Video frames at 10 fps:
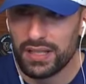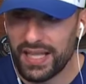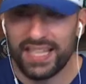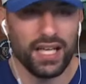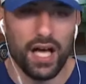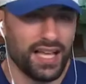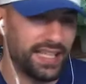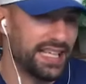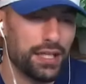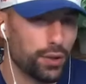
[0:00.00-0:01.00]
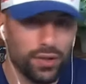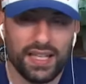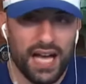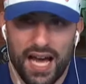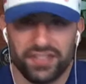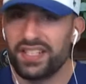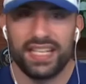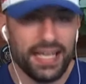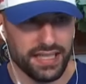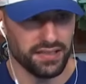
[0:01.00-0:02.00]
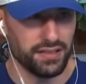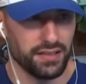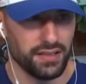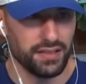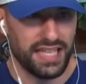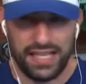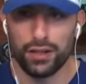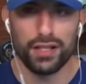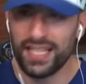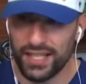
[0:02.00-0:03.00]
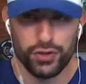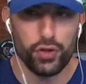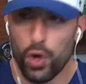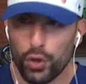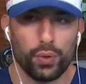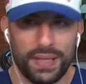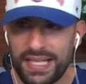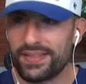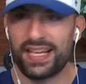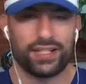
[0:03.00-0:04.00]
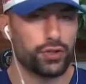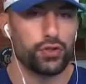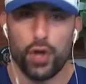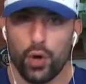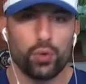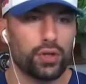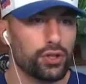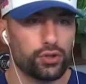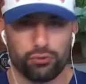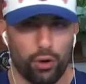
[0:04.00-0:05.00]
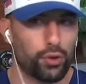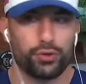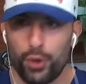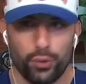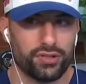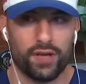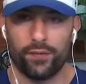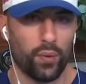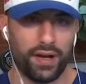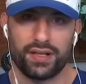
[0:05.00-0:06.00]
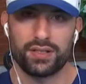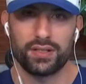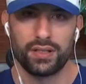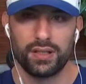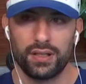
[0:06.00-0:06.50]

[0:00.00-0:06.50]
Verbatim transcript: Like, a, like he looked like honestly an idiot. He looked like a total idiot that has no control or no self awareness.